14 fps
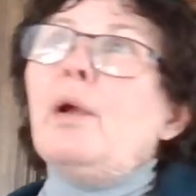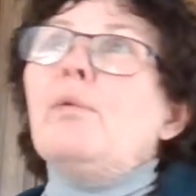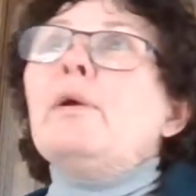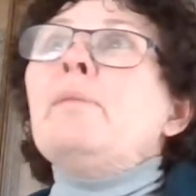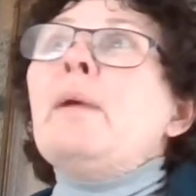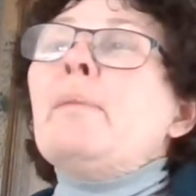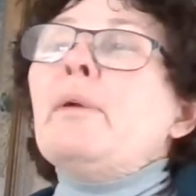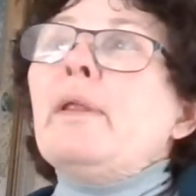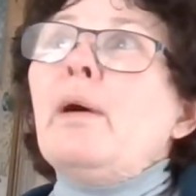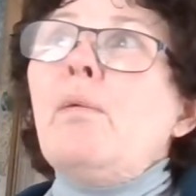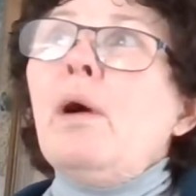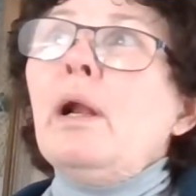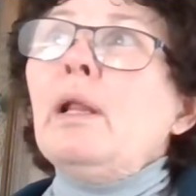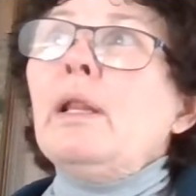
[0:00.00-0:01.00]
remember that
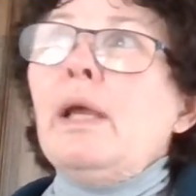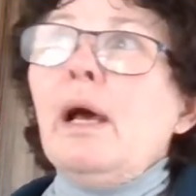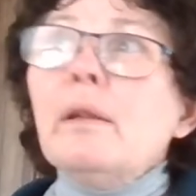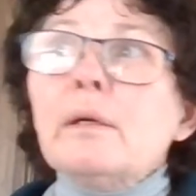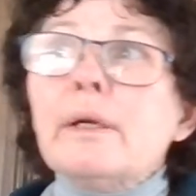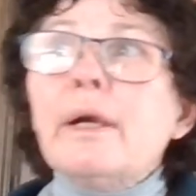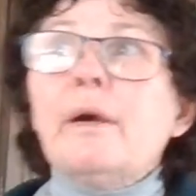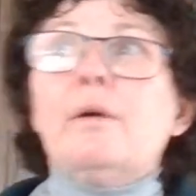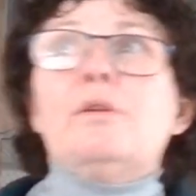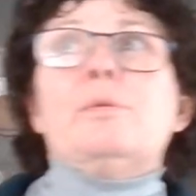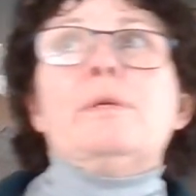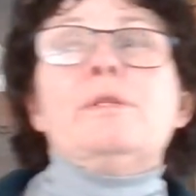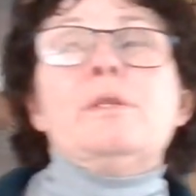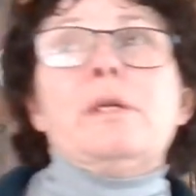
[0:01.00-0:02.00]
one of the other
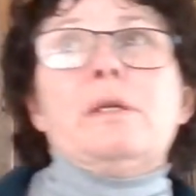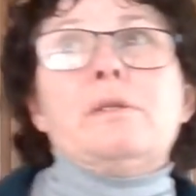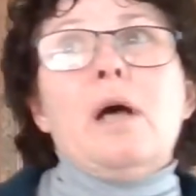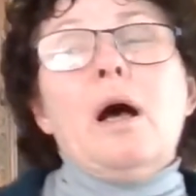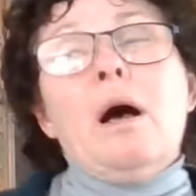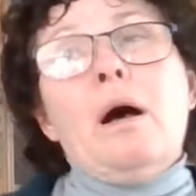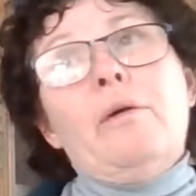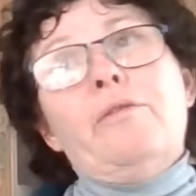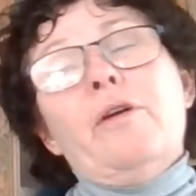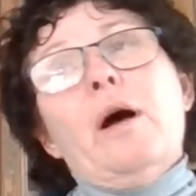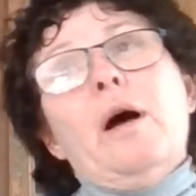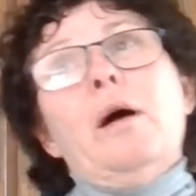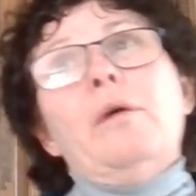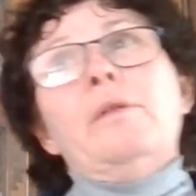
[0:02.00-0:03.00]
characteristics of
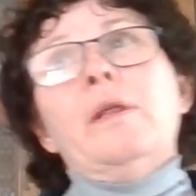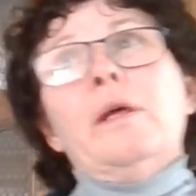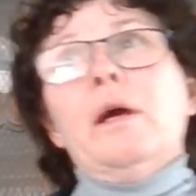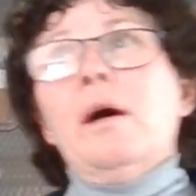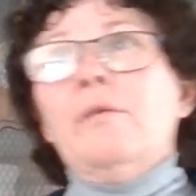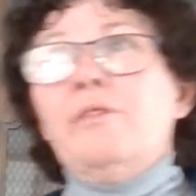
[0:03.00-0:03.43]
the